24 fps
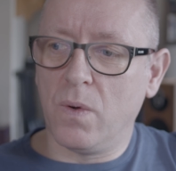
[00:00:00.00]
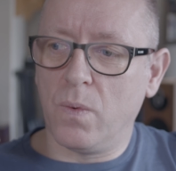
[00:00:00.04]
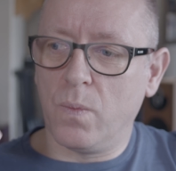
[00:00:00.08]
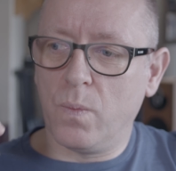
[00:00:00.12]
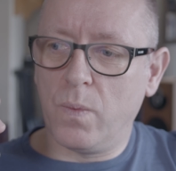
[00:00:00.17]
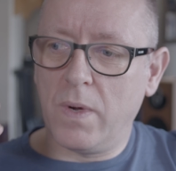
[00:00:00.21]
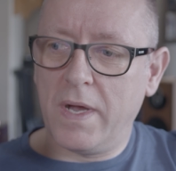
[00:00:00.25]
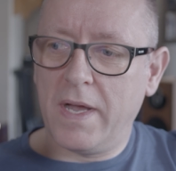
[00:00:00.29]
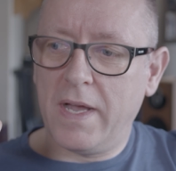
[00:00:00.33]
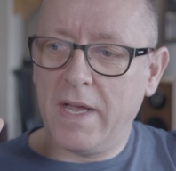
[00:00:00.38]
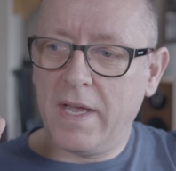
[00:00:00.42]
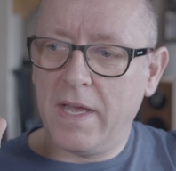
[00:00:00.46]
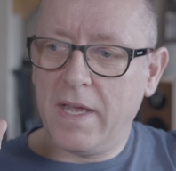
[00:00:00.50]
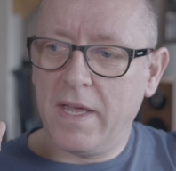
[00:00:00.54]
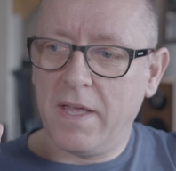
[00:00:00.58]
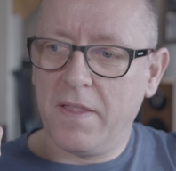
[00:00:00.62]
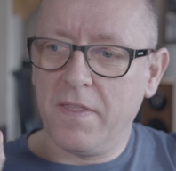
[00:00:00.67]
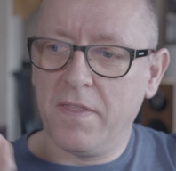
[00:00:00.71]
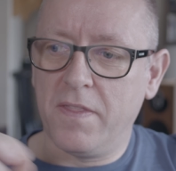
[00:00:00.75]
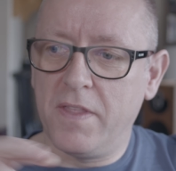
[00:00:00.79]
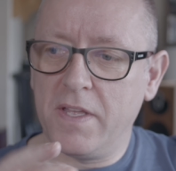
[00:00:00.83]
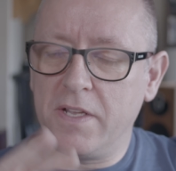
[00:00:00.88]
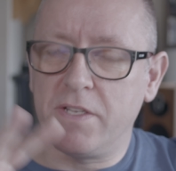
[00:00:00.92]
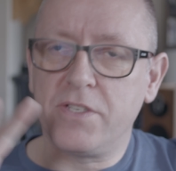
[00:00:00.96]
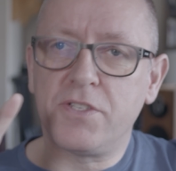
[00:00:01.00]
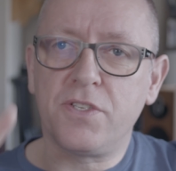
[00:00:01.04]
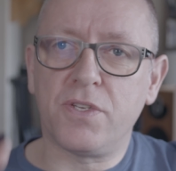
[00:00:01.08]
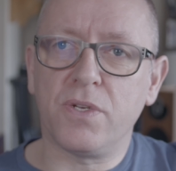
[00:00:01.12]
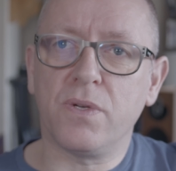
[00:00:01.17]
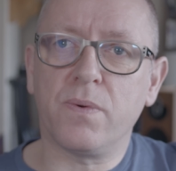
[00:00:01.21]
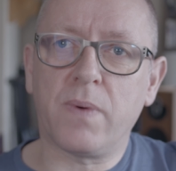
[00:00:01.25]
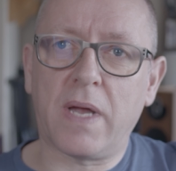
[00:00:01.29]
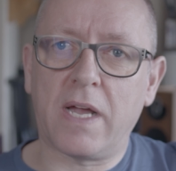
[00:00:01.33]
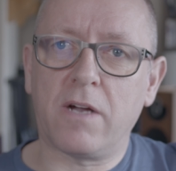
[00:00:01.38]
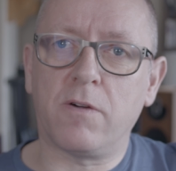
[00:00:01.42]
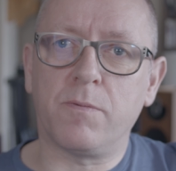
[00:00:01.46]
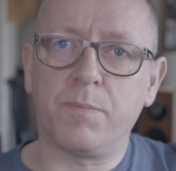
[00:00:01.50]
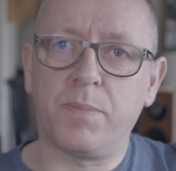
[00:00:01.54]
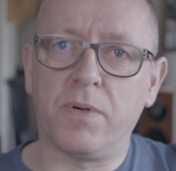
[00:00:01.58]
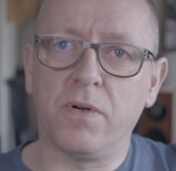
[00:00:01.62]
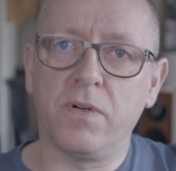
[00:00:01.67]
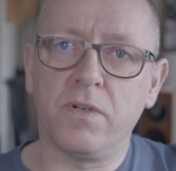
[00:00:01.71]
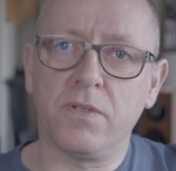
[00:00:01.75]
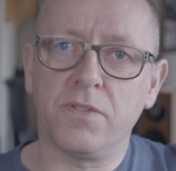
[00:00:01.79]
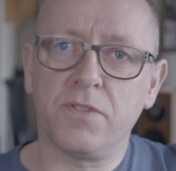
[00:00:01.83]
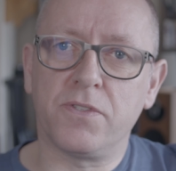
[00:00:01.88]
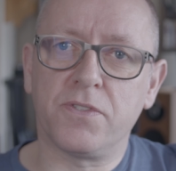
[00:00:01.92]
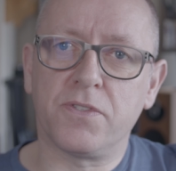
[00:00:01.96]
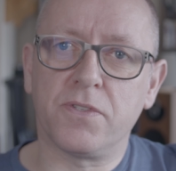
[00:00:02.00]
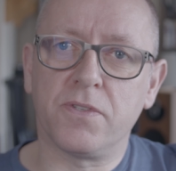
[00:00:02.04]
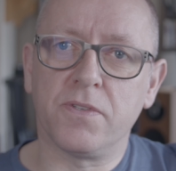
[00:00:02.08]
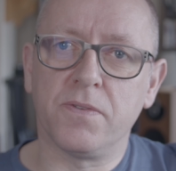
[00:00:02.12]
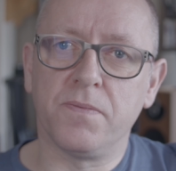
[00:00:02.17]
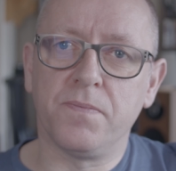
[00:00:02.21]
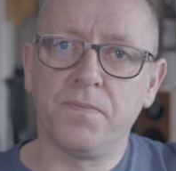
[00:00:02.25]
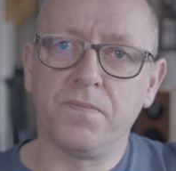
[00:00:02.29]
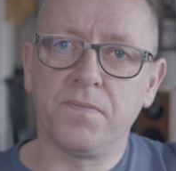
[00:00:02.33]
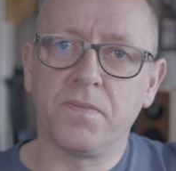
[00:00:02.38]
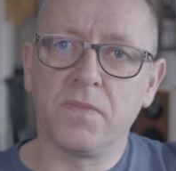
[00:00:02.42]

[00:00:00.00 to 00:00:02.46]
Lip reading: where the two outputs,